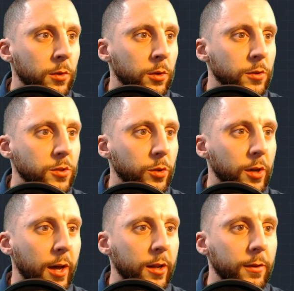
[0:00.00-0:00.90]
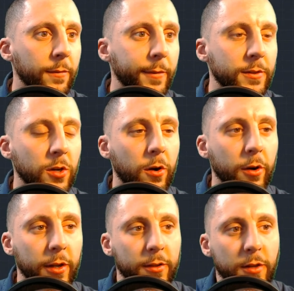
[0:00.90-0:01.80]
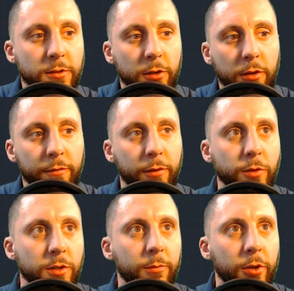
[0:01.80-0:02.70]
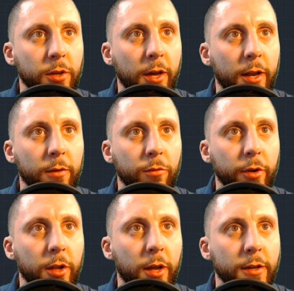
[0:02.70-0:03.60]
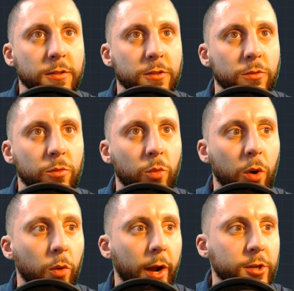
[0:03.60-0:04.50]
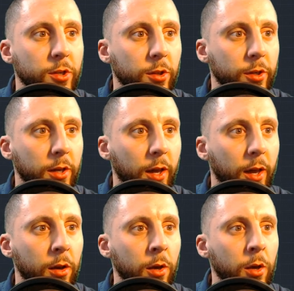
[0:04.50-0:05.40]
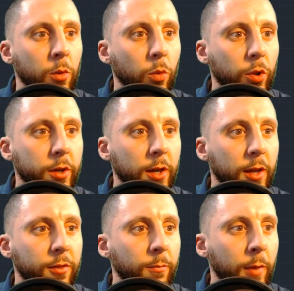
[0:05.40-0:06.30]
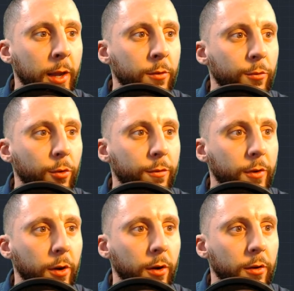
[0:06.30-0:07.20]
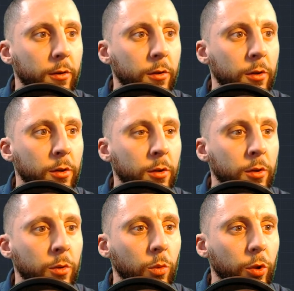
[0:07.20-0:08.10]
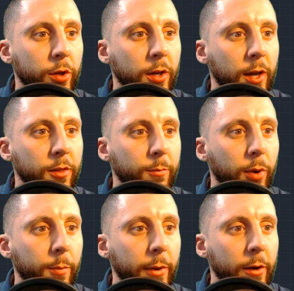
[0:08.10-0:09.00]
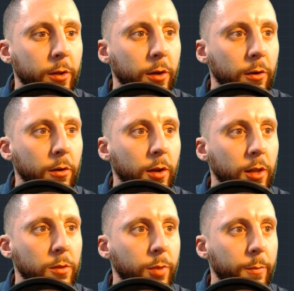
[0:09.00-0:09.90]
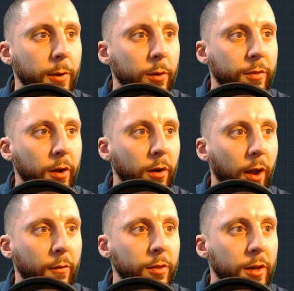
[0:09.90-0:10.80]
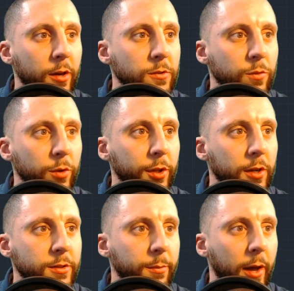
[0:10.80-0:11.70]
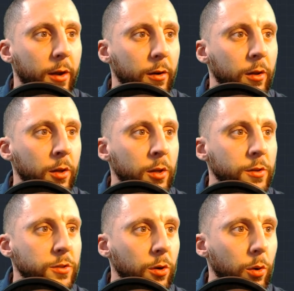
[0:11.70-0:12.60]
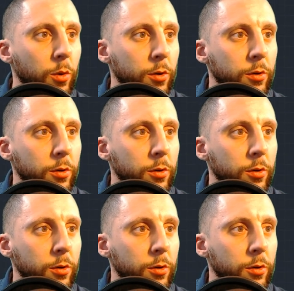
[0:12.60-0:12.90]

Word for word: So you gotta, it's hard, it does look confusing, but you gotta realize what we're actually looking at. We're looking at the main roof here, we're looking at the bump out here, and the bump out there. Everything else really doesn't matter. So